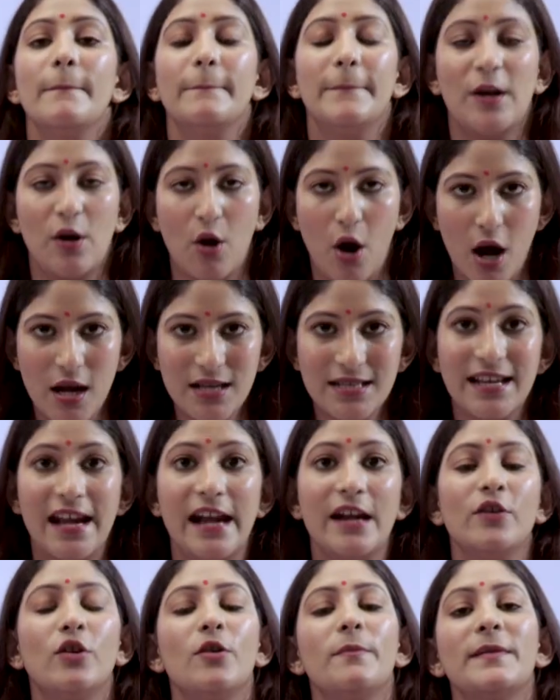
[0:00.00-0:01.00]
Because
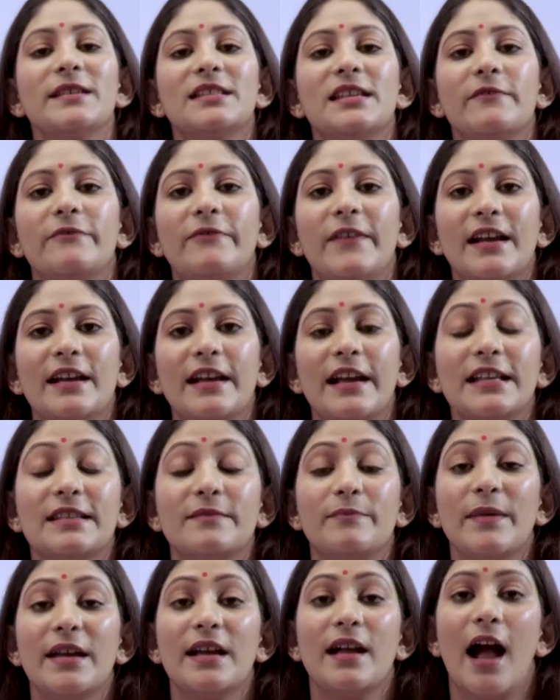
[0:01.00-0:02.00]
Indo-Pacific
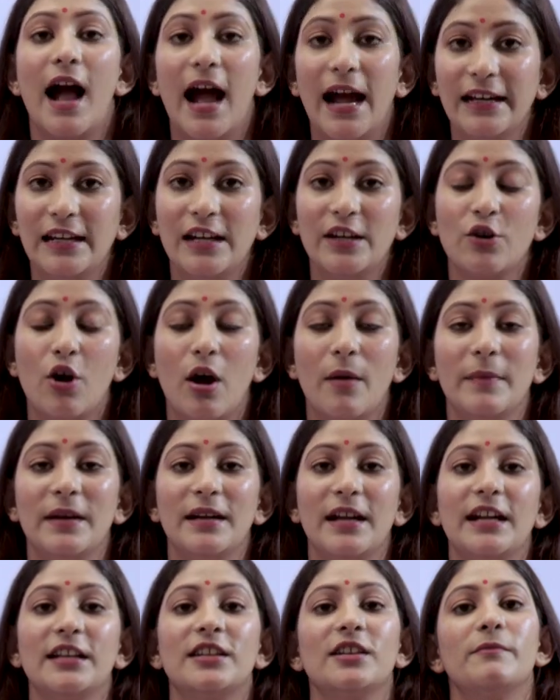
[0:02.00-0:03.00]
is being highly
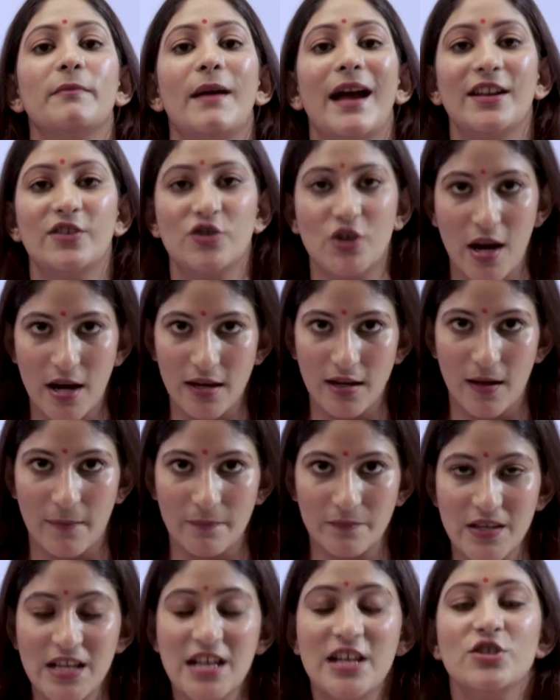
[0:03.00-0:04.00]
dominated by
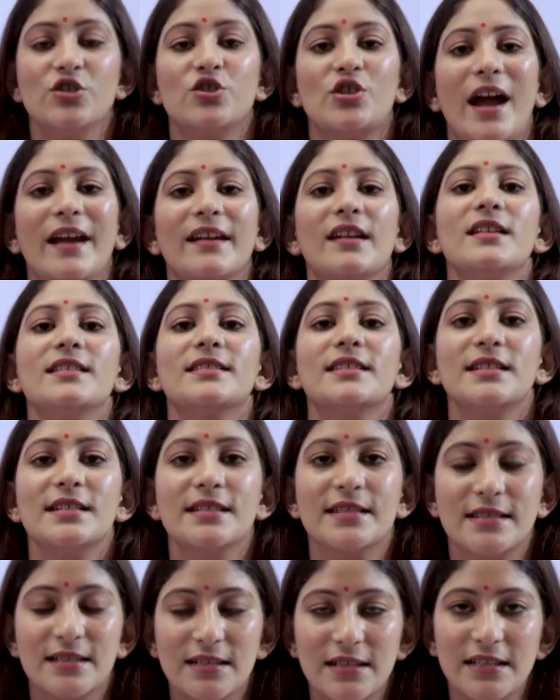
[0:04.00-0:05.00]
China. China's
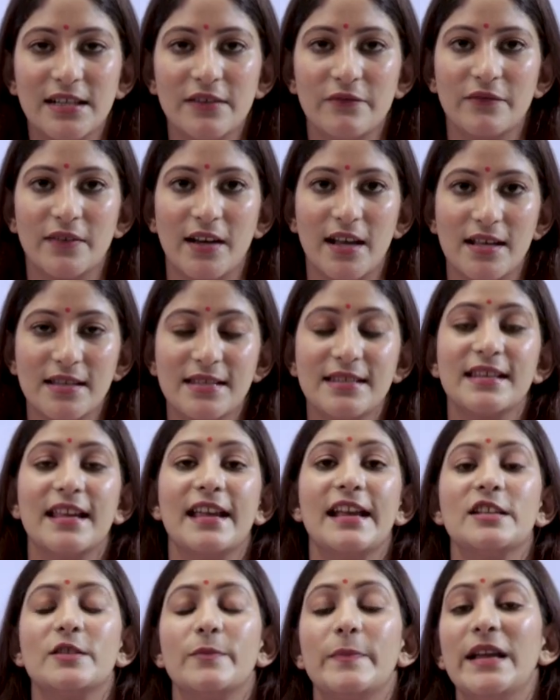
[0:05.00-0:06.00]
assertiveness
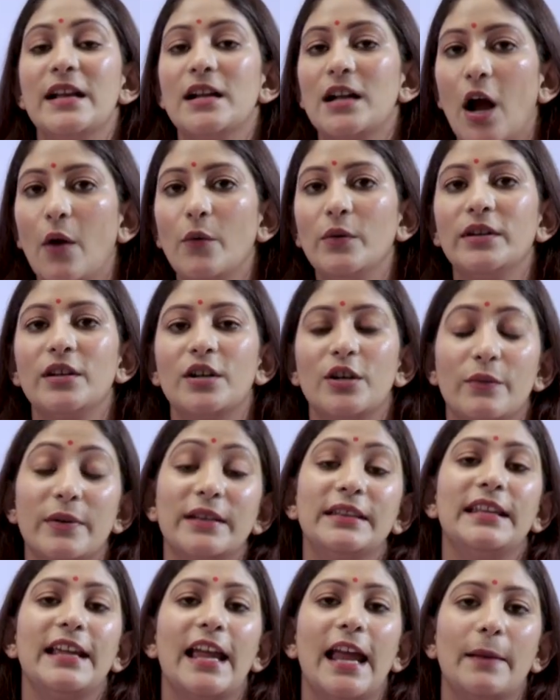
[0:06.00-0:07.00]
is being countered
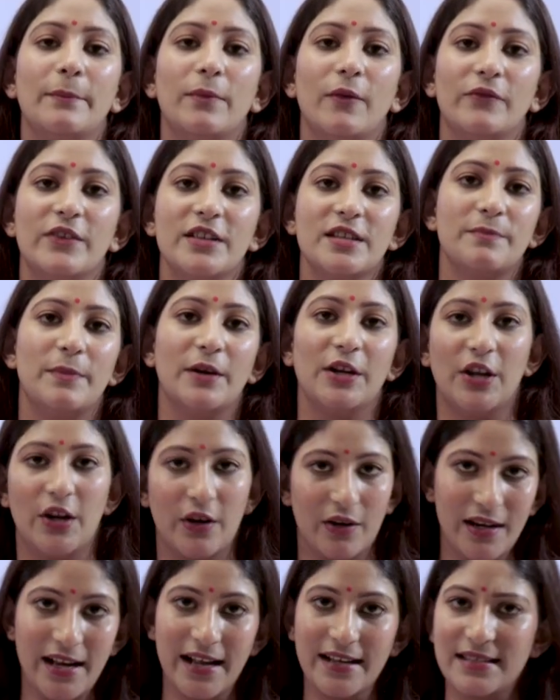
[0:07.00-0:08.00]
with the help of this
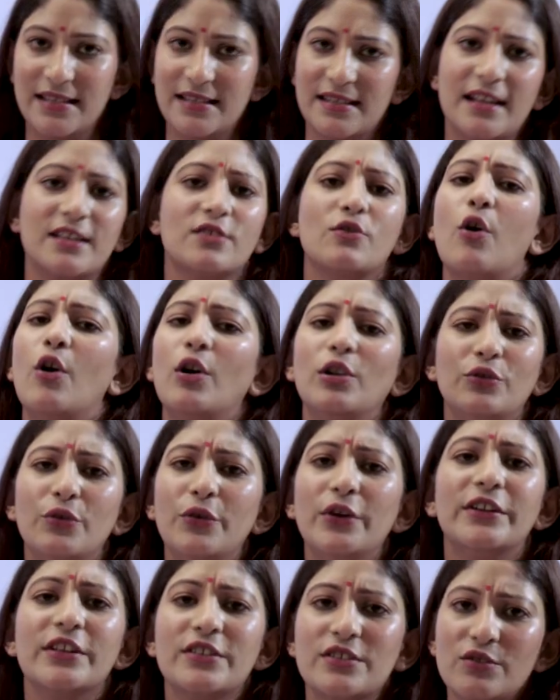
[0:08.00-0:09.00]
particular exercise,
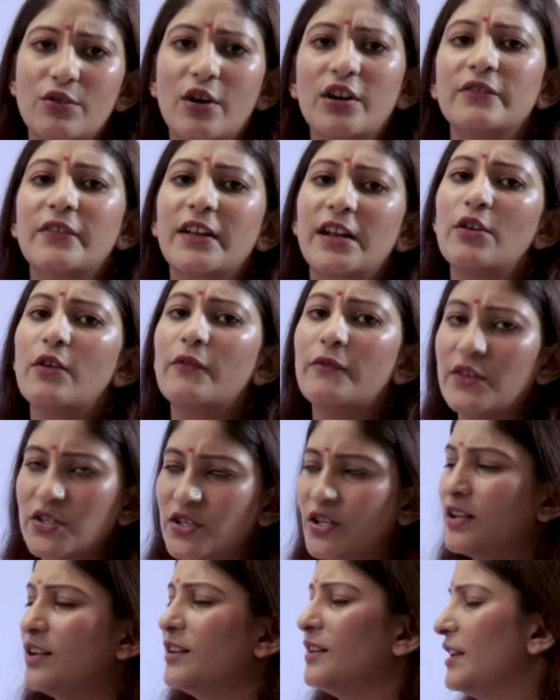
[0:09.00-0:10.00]
although it is not very
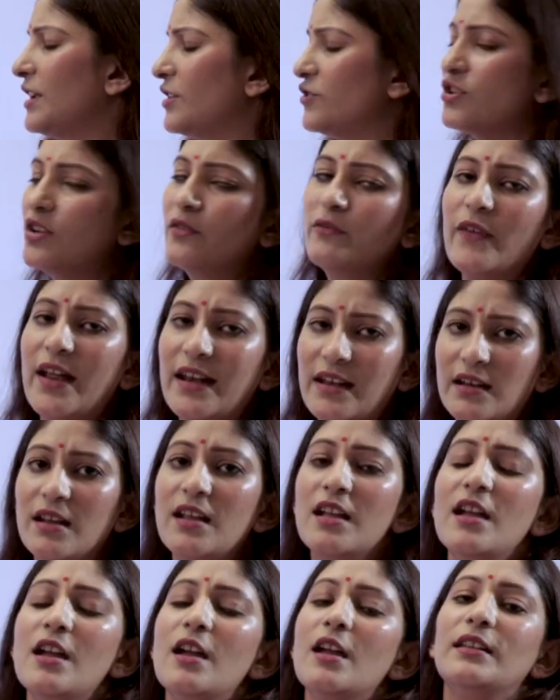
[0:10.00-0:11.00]
official in nature when
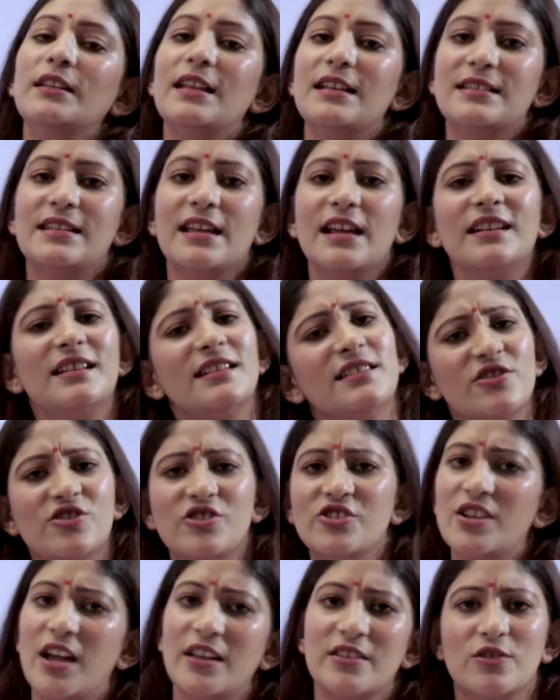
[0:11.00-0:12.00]
they say it, it's
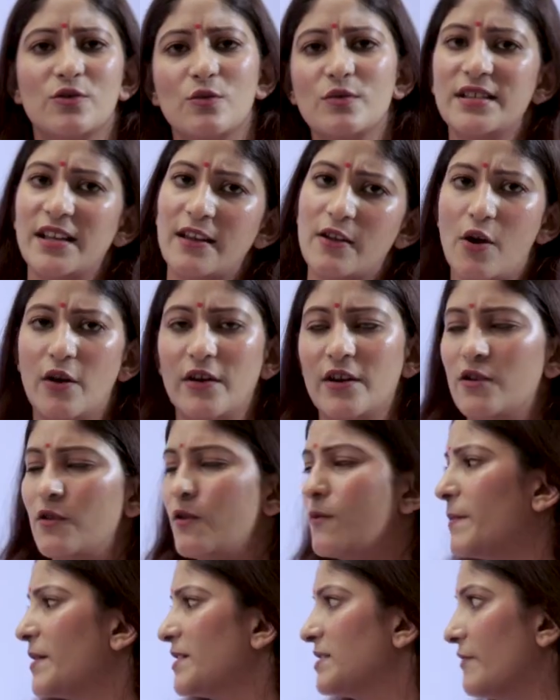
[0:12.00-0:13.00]
just to secure
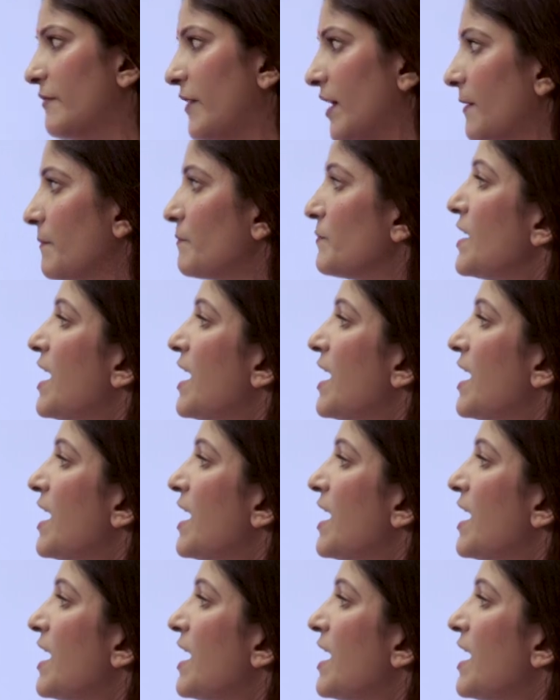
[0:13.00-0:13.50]
Indo-Pacific.